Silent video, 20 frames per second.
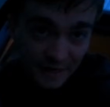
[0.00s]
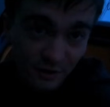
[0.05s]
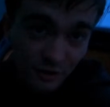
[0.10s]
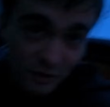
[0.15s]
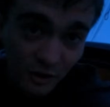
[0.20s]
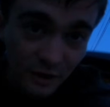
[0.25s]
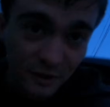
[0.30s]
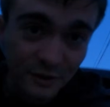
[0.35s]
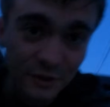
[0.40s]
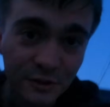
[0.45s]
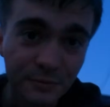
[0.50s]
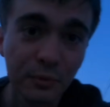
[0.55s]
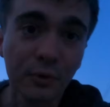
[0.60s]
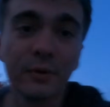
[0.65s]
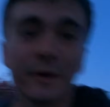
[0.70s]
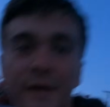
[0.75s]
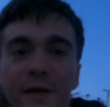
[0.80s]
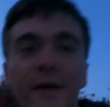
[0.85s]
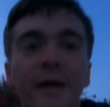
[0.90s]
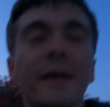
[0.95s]
8 o'clock this
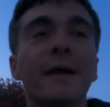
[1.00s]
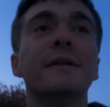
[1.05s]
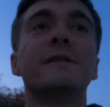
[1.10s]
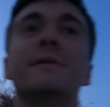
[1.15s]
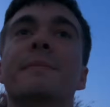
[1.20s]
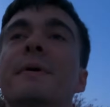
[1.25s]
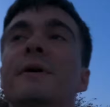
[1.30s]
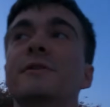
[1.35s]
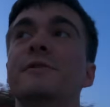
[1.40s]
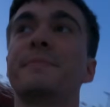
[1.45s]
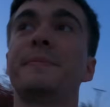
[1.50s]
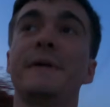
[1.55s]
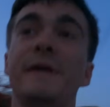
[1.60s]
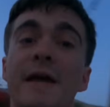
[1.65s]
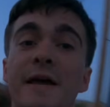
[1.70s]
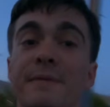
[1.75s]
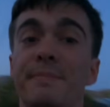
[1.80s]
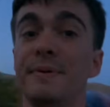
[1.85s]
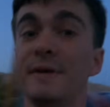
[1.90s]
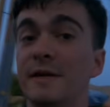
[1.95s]
morning, and it's about to
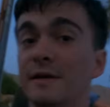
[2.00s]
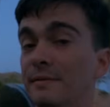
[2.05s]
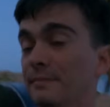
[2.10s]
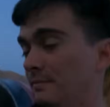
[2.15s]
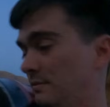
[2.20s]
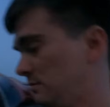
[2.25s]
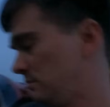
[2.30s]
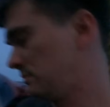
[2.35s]
be 8 p.m.